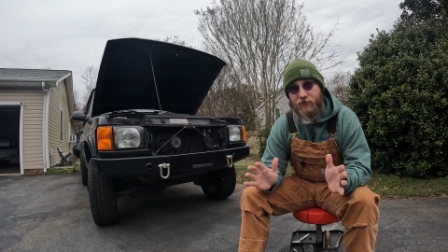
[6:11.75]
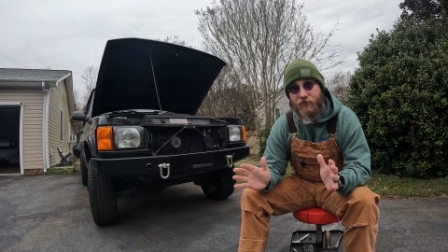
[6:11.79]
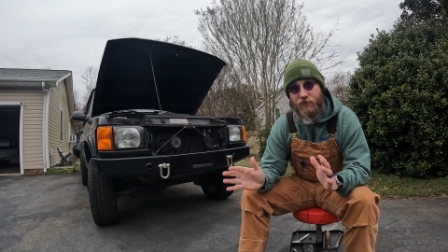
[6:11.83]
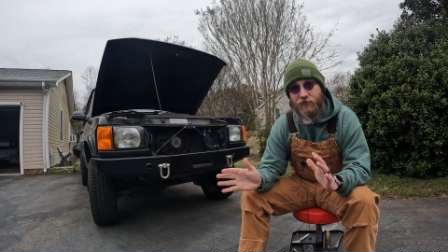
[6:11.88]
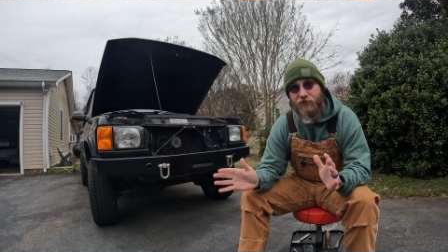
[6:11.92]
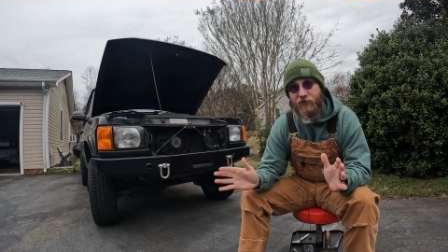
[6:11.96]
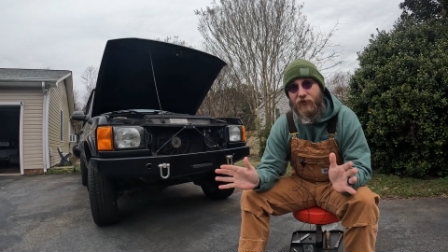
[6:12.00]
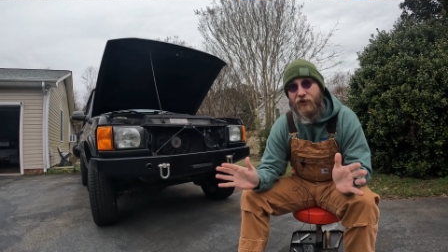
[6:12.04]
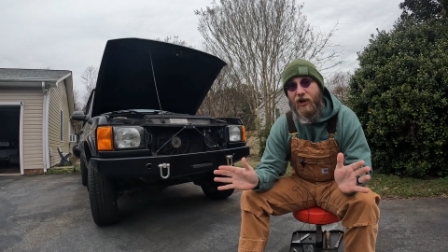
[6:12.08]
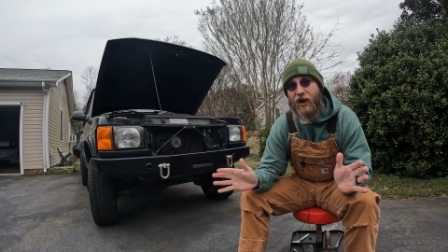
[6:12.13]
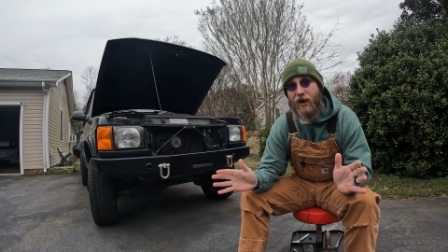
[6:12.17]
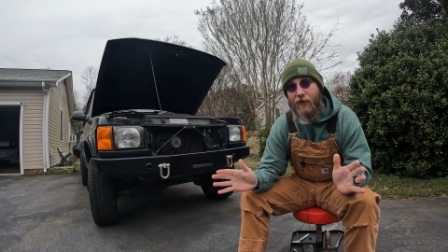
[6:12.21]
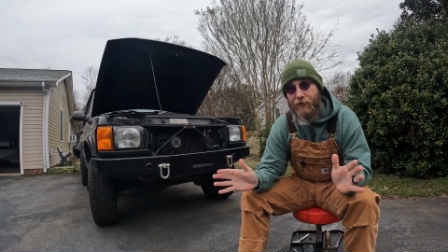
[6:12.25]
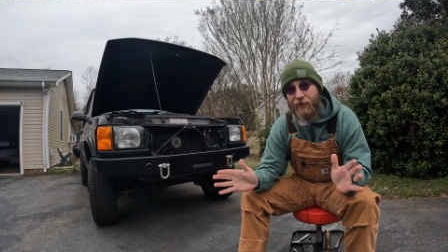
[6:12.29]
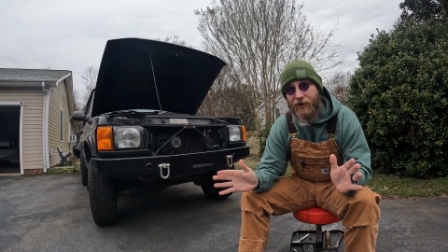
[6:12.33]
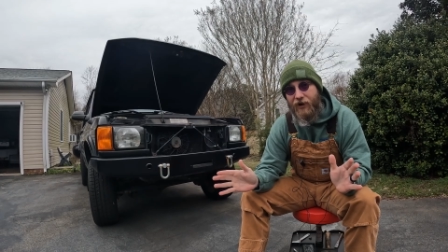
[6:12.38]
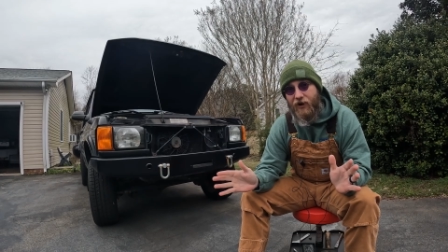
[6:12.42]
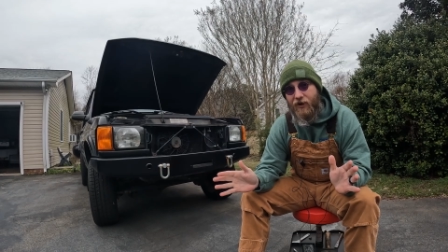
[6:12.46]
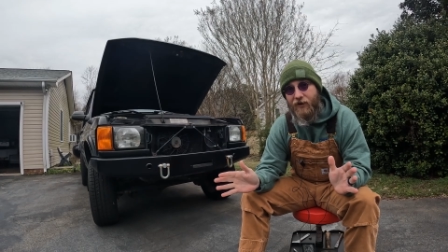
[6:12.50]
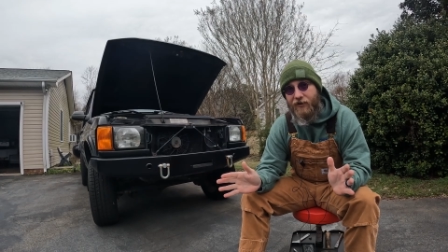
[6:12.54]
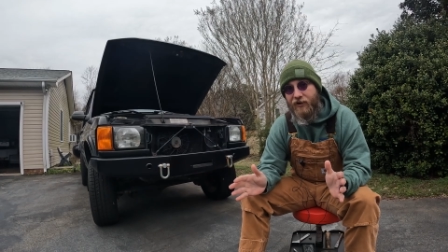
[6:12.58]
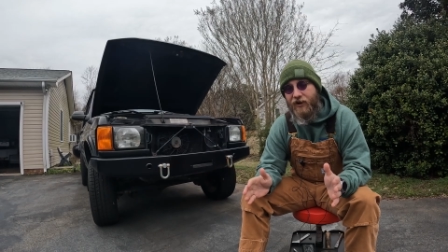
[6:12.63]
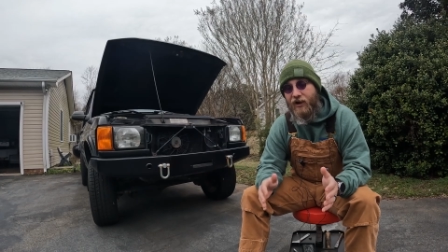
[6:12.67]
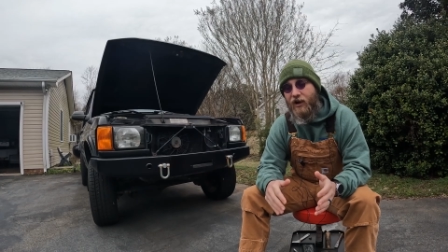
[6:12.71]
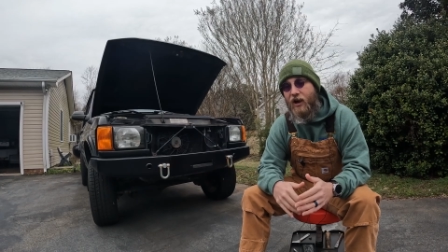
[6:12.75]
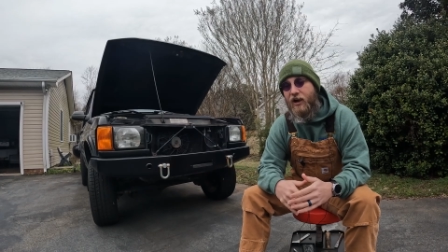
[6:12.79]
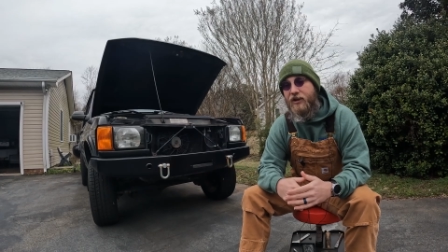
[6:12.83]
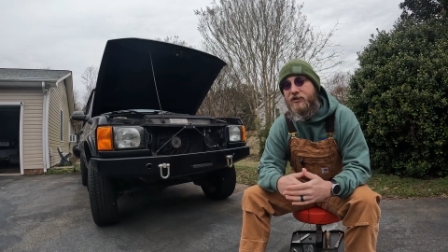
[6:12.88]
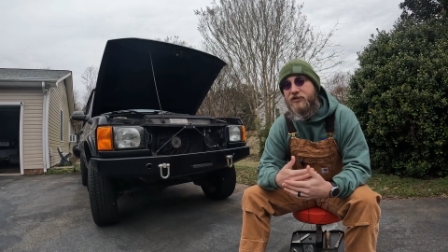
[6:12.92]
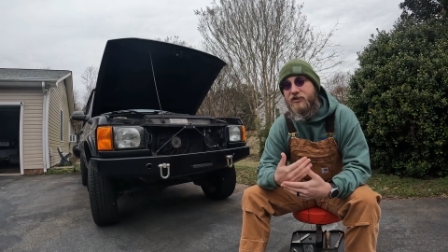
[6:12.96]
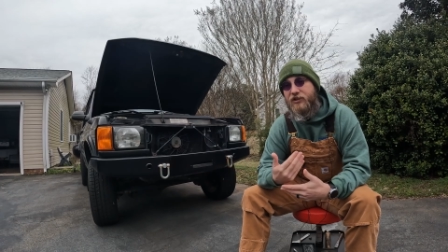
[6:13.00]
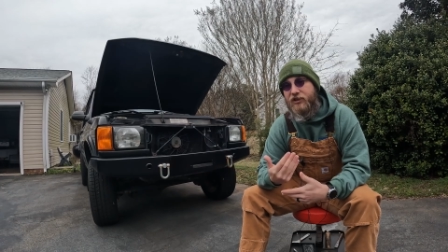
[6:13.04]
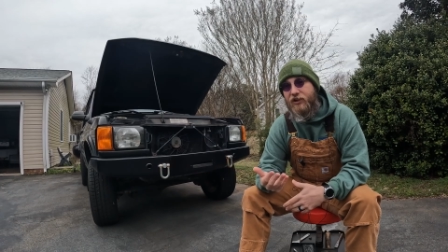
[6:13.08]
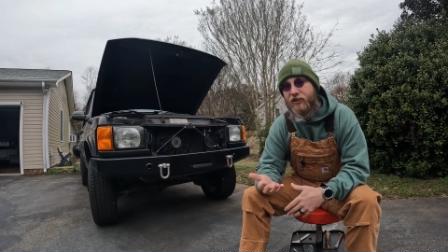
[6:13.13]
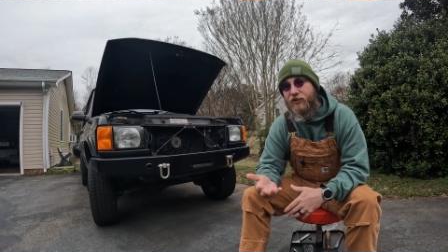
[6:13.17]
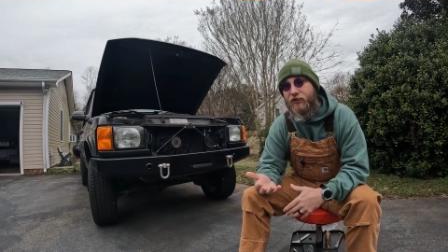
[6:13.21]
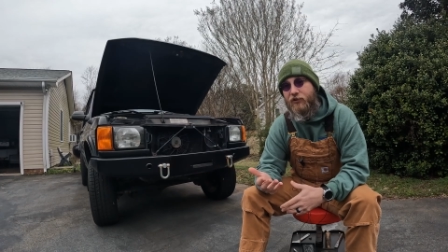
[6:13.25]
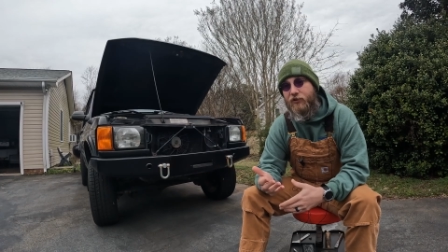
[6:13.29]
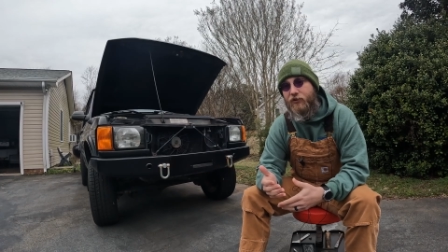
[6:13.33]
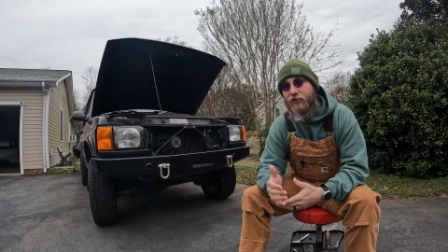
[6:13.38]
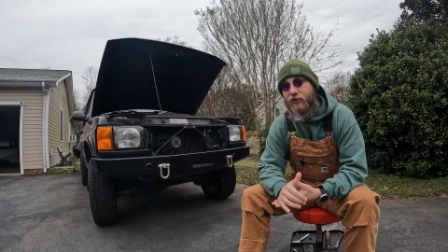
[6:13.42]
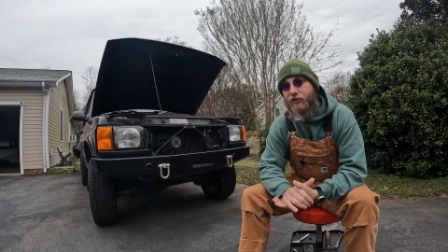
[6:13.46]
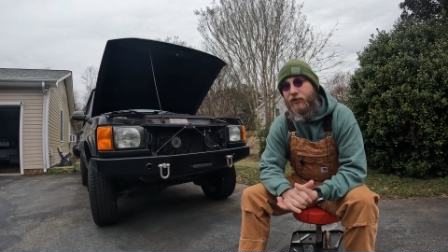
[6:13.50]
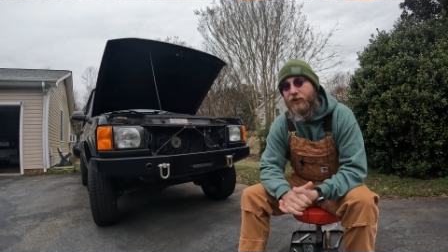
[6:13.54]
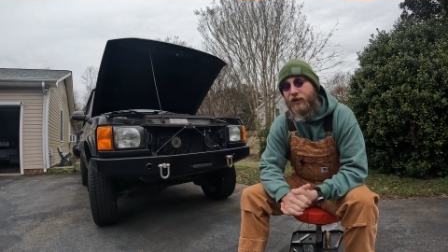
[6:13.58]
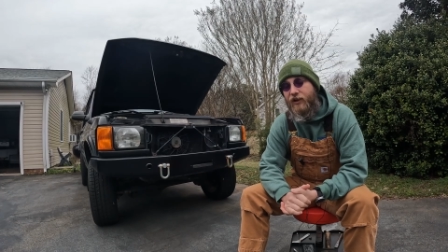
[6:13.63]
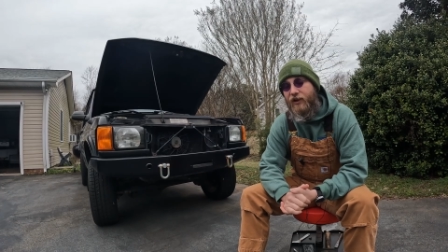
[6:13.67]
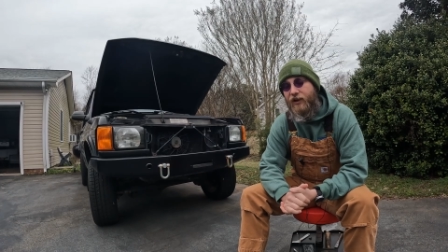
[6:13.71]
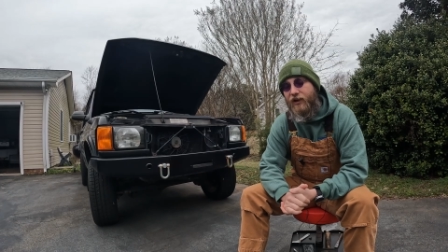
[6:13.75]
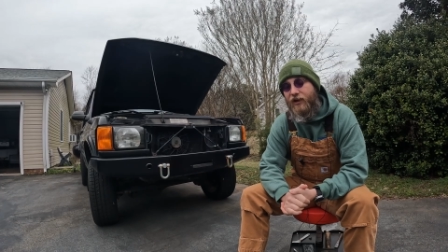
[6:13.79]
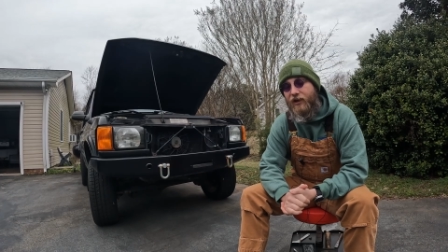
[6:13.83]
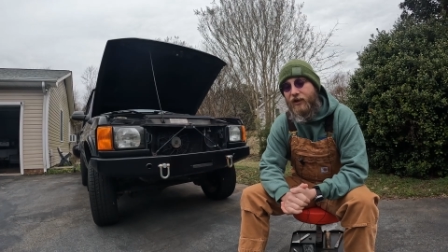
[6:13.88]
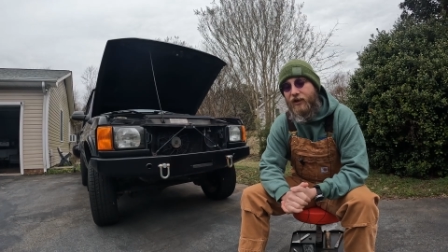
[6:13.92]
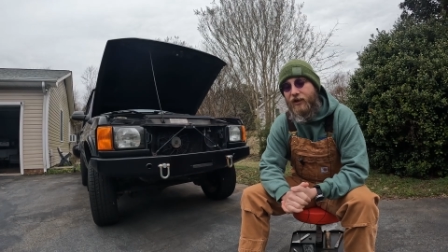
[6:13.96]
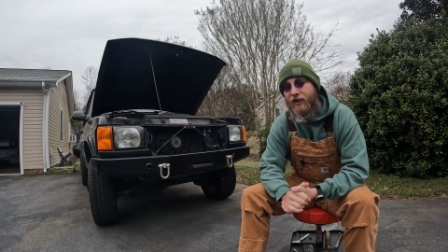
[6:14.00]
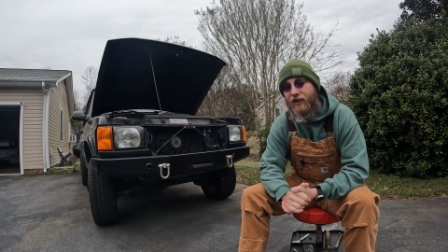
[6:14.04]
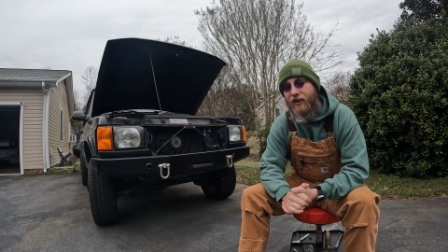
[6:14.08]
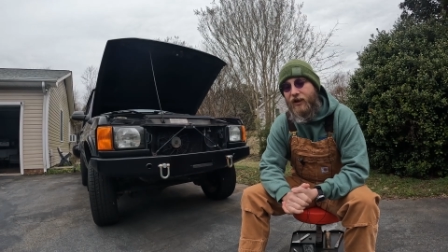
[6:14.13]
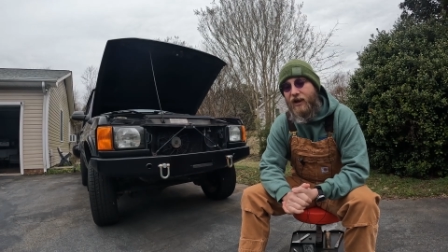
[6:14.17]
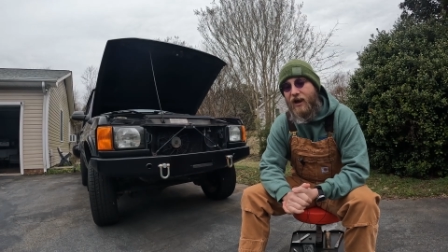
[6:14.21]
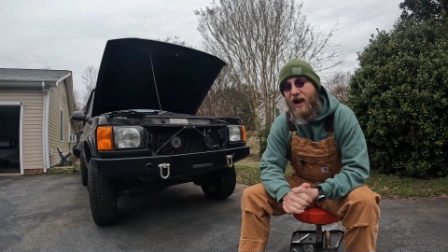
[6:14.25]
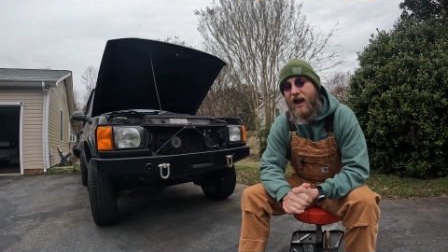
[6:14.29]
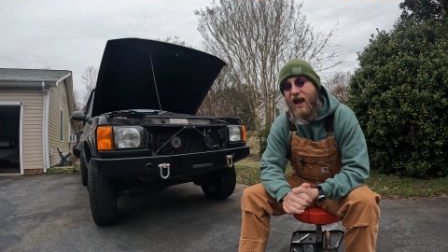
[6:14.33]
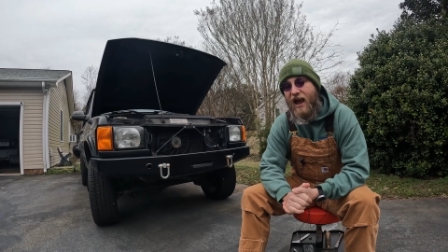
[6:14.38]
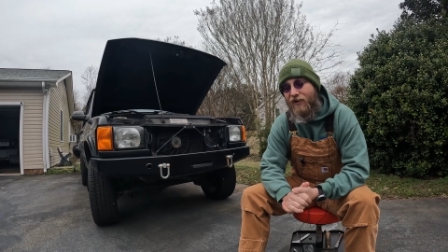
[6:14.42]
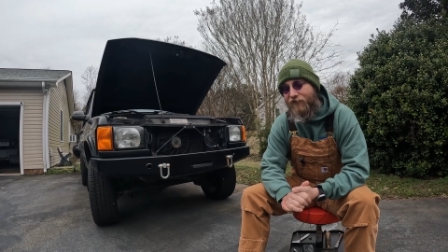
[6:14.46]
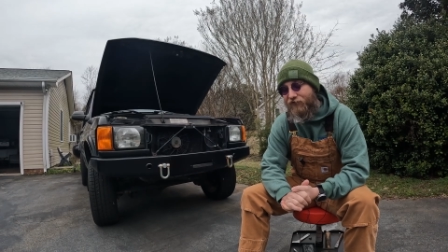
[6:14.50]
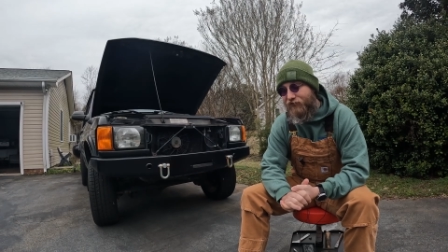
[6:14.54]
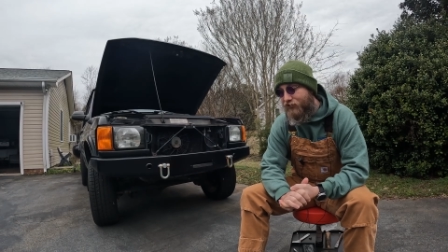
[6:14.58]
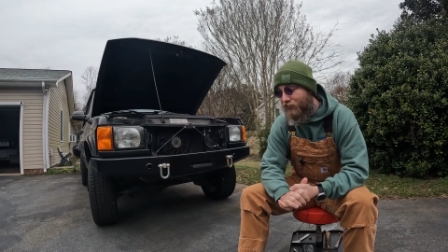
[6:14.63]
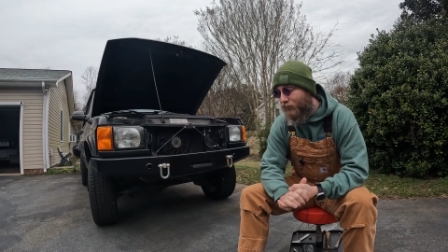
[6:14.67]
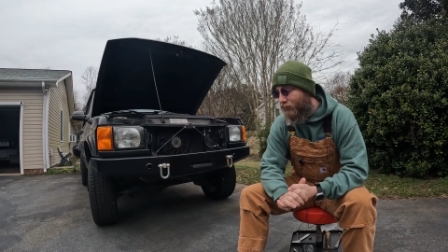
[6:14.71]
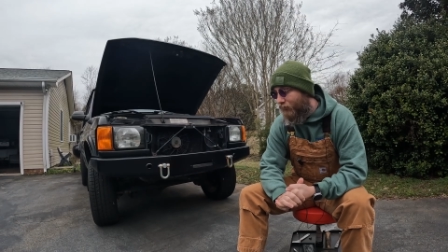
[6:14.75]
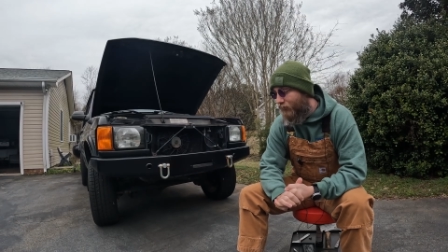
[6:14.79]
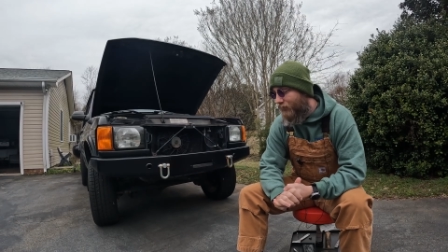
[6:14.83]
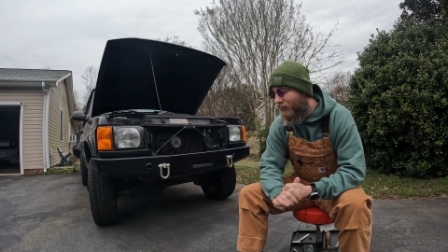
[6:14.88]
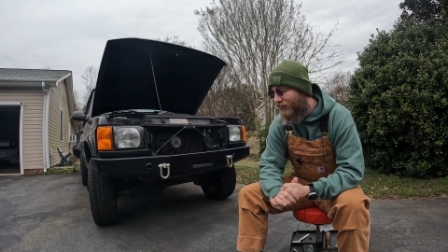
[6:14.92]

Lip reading: phenomenon until after